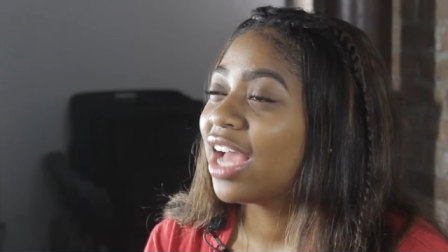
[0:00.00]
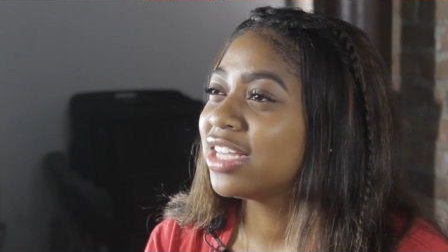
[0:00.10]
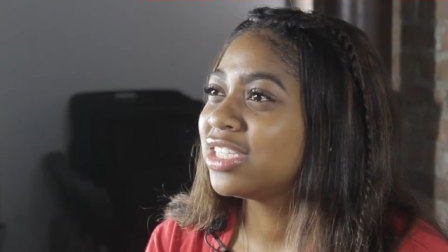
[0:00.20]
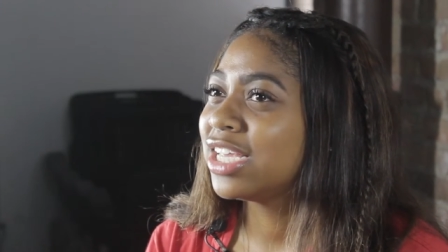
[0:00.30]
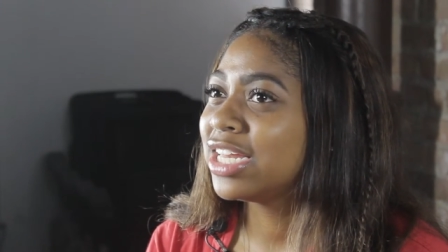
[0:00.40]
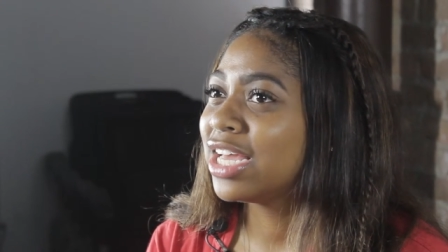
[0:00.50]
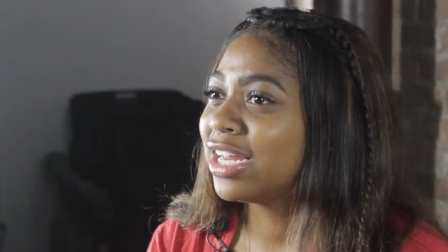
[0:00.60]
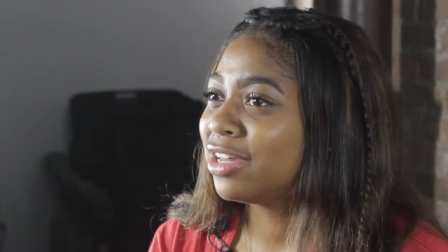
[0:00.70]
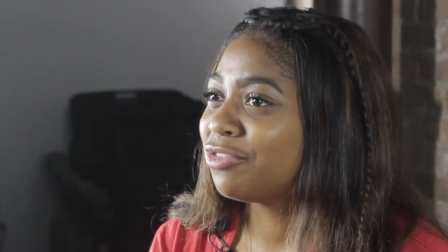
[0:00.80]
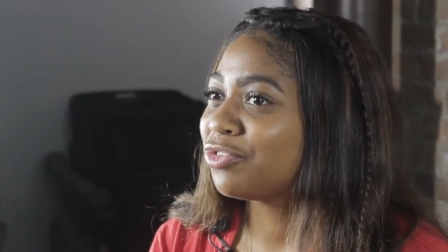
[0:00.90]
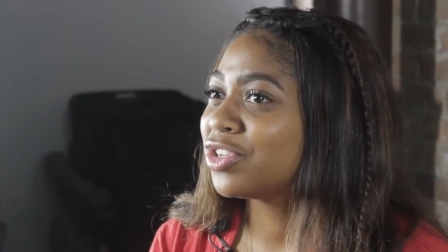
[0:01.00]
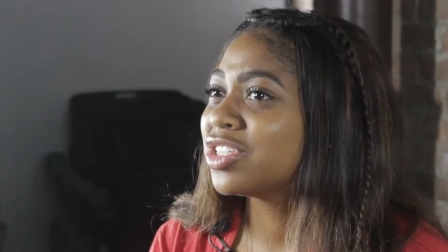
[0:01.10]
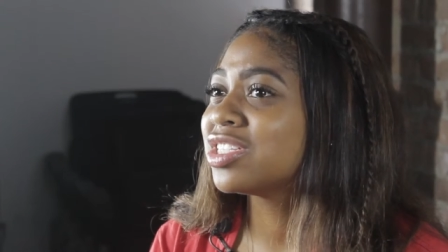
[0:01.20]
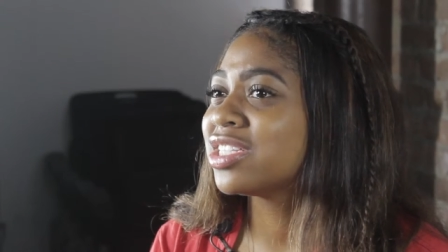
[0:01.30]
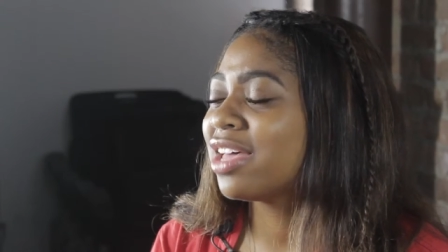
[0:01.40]
I stayed down there for
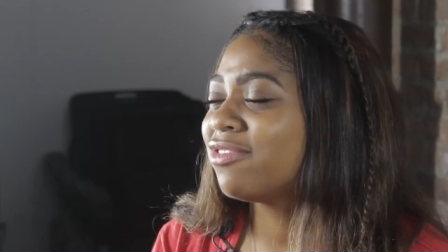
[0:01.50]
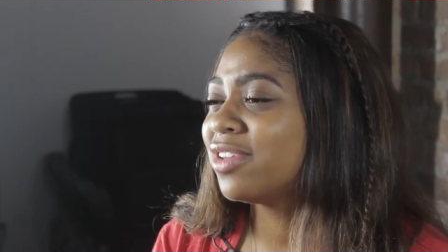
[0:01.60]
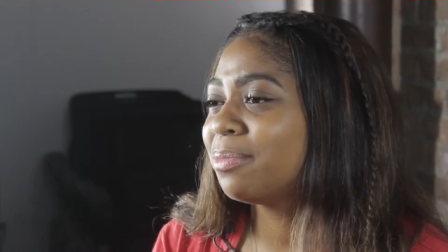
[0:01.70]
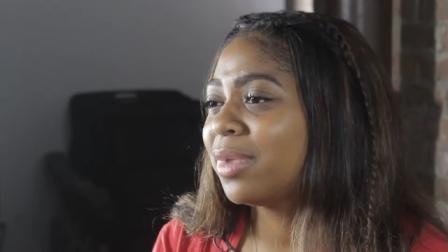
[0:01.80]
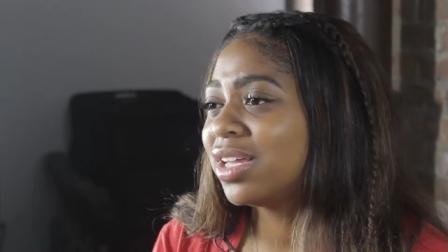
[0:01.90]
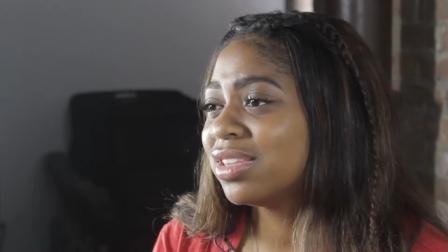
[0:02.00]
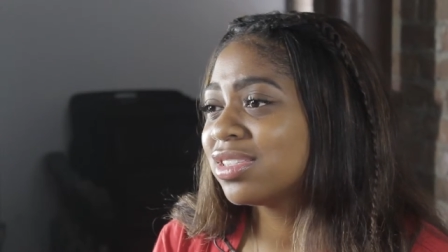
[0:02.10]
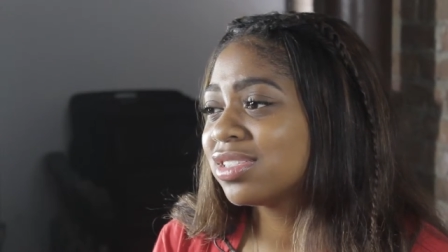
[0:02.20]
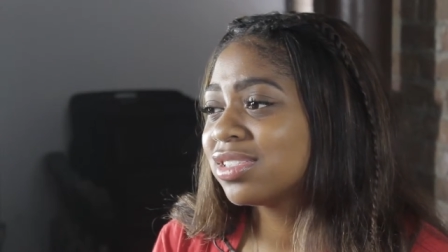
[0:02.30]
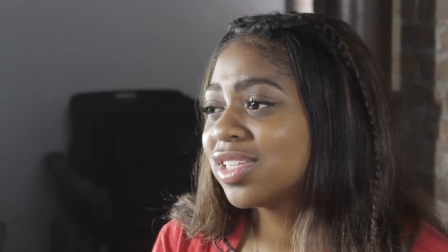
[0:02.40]
seven months.